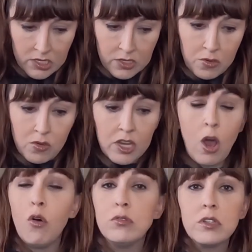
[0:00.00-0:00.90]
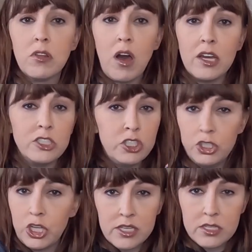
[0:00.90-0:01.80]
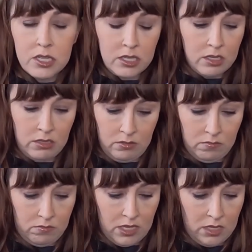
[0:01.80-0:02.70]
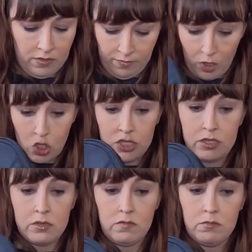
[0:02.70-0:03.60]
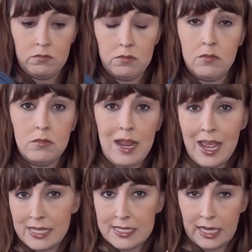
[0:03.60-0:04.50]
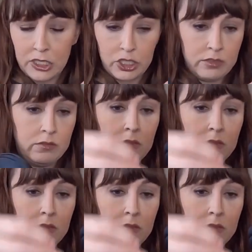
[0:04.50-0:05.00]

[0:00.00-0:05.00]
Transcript: so you can hold a lot just in the first section